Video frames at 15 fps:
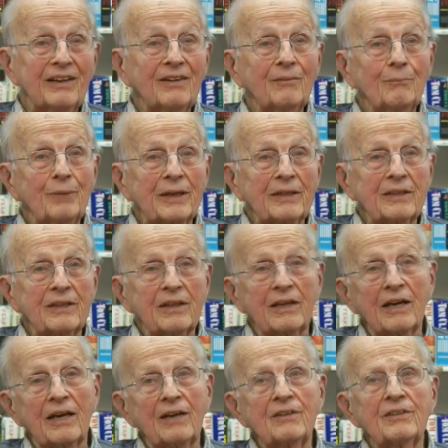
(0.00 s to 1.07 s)
but
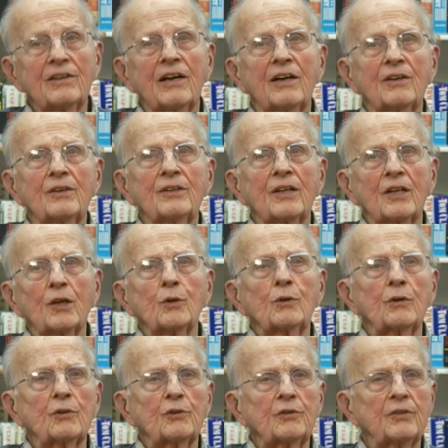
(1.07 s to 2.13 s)
I heard the
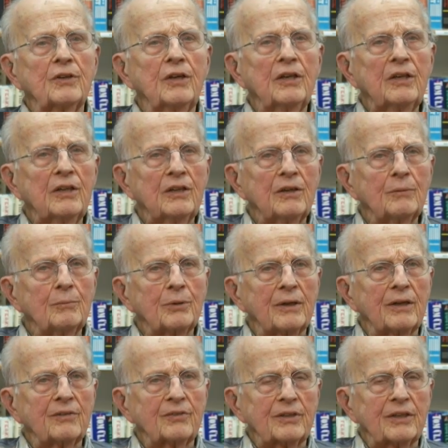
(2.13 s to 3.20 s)
locals
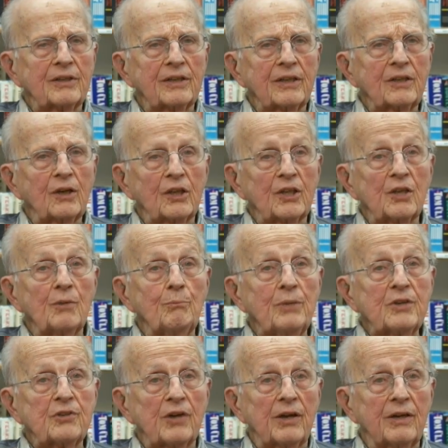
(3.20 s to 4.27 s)
pronouncing it, they called it
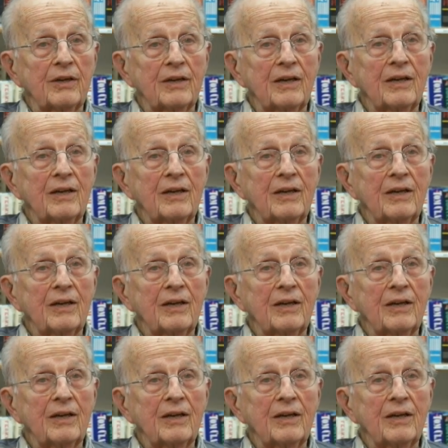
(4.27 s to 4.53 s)
Bitche.